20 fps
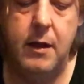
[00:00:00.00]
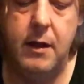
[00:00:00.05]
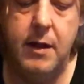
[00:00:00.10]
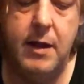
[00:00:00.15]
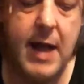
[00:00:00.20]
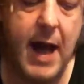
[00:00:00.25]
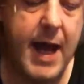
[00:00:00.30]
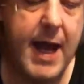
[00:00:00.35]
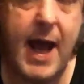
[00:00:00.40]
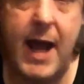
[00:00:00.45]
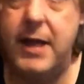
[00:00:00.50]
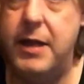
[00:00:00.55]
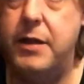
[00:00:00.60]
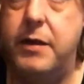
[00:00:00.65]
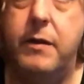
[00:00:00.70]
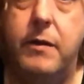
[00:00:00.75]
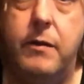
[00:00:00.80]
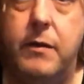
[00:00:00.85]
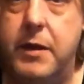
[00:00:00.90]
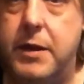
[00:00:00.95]
they and
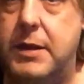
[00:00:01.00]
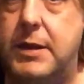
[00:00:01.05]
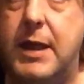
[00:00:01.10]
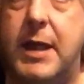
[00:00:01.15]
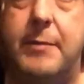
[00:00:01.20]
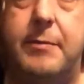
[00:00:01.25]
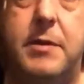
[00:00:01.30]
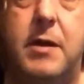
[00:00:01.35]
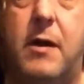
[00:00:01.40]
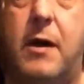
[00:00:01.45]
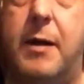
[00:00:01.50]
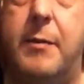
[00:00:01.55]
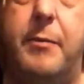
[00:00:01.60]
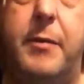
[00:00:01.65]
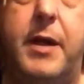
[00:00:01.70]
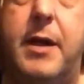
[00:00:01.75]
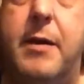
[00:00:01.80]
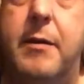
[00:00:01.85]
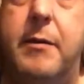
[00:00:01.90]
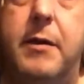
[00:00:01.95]
you at the same time
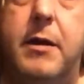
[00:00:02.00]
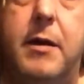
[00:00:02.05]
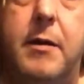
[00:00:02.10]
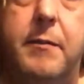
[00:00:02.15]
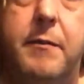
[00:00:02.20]
become